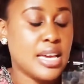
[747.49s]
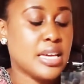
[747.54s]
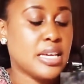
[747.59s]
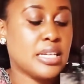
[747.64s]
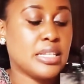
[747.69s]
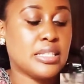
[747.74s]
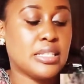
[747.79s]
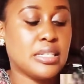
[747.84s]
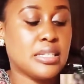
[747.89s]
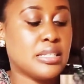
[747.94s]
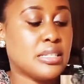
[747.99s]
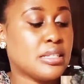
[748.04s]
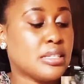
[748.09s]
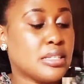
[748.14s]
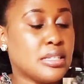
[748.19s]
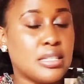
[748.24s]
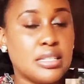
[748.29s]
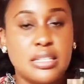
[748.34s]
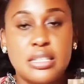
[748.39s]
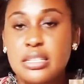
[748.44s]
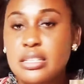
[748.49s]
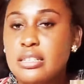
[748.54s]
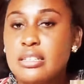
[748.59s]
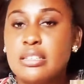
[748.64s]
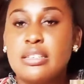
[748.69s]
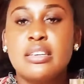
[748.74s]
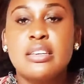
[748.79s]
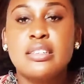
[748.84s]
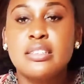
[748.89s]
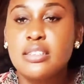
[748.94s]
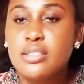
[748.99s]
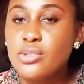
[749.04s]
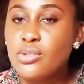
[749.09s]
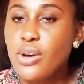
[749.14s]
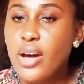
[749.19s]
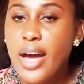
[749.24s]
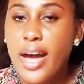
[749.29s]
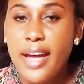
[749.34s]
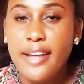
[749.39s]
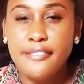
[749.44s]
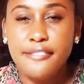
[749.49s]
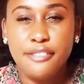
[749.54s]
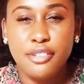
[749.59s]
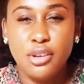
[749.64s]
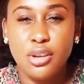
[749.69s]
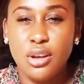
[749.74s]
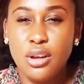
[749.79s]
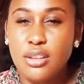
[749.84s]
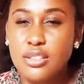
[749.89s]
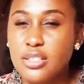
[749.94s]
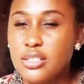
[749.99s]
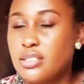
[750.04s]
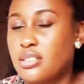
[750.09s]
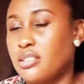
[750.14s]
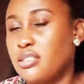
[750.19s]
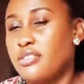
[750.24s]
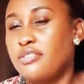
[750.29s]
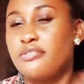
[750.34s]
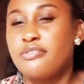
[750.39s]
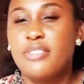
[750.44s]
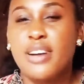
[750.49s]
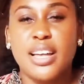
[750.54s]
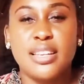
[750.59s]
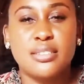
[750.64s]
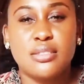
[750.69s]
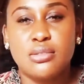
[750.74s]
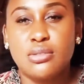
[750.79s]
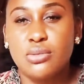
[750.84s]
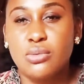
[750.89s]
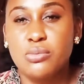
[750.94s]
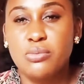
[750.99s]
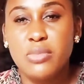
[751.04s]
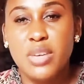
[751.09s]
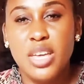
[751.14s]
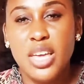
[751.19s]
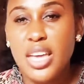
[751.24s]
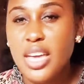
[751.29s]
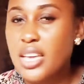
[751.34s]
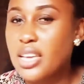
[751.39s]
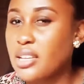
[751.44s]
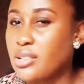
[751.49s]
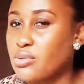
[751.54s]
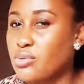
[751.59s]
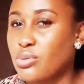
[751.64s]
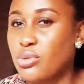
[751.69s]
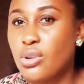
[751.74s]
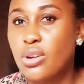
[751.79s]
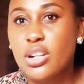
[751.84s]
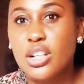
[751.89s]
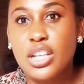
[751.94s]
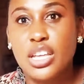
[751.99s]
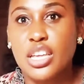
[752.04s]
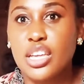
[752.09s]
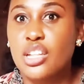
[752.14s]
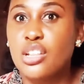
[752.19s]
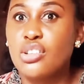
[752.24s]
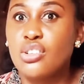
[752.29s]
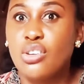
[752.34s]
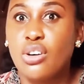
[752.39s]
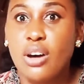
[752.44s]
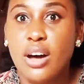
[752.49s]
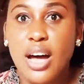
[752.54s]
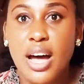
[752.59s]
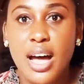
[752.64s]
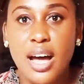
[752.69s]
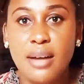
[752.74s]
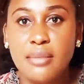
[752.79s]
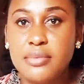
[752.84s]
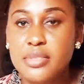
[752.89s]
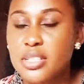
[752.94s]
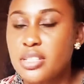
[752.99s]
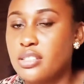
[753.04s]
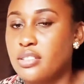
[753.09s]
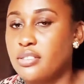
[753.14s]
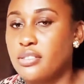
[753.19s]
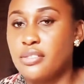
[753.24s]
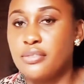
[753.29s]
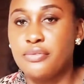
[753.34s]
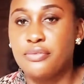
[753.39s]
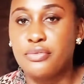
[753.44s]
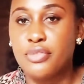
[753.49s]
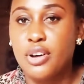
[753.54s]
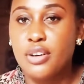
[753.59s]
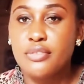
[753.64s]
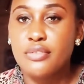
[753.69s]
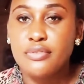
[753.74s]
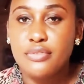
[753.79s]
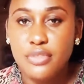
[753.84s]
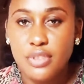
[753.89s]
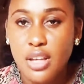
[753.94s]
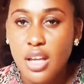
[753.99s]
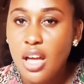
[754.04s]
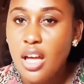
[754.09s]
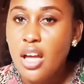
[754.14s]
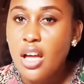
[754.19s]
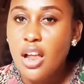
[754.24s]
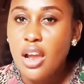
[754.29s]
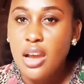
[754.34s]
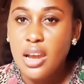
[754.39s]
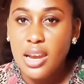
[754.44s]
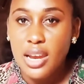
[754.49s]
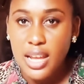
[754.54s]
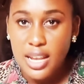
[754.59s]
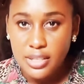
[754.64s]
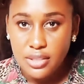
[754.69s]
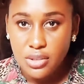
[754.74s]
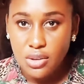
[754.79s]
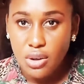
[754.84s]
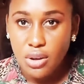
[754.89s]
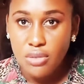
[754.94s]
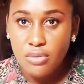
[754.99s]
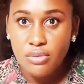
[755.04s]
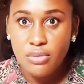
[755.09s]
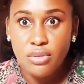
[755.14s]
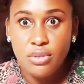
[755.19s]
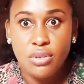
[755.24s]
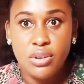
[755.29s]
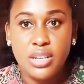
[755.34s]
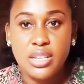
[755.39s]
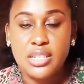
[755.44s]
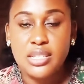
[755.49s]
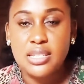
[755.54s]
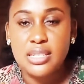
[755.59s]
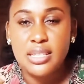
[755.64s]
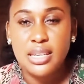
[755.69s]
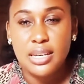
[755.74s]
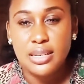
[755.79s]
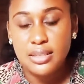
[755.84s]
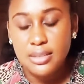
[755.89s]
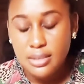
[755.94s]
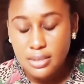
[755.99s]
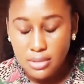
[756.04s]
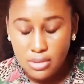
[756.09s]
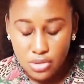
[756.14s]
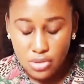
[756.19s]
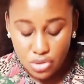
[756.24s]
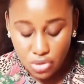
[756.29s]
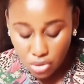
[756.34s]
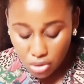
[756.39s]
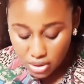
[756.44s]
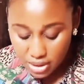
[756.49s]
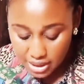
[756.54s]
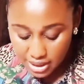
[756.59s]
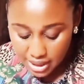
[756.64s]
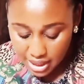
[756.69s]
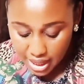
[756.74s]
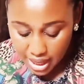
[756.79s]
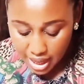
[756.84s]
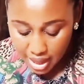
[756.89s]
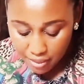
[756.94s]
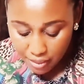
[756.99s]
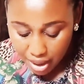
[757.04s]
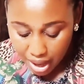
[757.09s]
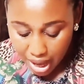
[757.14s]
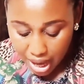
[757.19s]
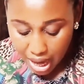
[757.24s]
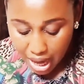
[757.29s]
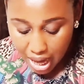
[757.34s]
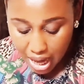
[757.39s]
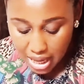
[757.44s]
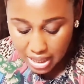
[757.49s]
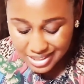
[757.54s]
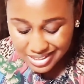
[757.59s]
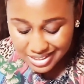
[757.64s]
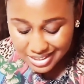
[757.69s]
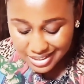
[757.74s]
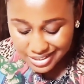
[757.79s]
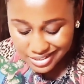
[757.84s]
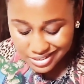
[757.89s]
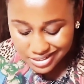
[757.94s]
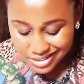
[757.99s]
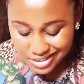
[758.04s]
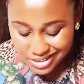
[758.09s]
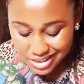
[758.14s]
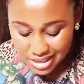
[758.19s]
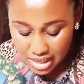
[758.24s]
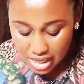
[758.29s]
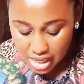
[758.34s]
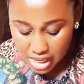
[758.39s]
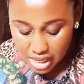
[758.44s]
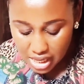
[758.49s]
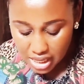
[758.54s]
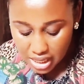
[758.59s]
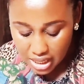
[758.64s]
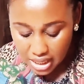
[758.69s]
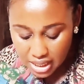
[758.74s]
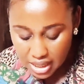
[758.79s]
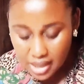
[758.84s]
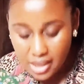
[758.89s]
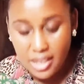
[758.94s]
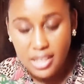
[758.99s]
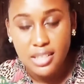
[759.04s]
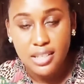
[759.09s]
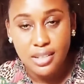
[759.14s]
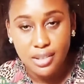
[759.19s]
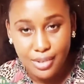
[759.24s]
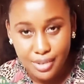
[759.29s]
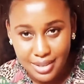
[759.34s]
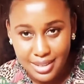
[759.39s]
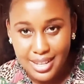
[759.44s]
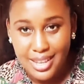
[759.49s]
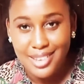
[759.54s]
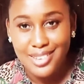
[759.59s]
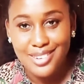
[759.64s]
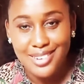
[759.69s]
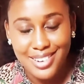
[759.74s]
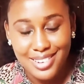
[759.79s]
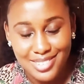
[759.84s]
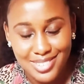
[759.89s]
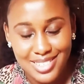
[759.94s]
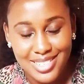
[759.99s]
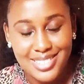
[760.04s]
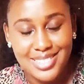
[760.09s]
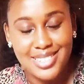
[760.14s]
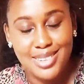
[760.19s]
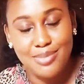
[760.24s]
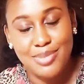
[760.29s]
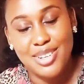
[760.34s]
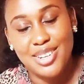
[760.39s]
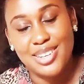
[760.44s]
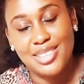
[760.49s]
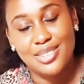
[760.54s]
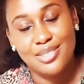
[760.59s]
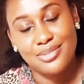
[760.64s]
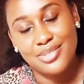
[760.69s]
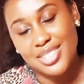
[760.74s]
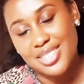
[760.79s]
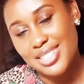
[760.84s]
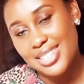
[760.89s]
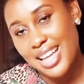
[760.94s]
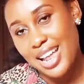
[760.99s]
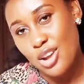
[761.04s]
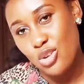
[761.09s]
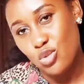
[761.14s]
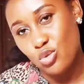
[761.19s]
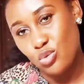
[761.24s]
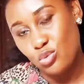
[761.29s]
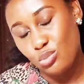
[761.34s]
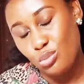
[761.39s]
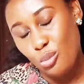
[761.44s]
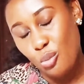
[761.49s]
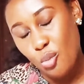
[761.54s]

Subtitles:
It is easy to hide flaws, it is fast to make, it will not kill your arms, it involves less cornrow, it takes short time, and it looks like you're actually stepping out of a salon.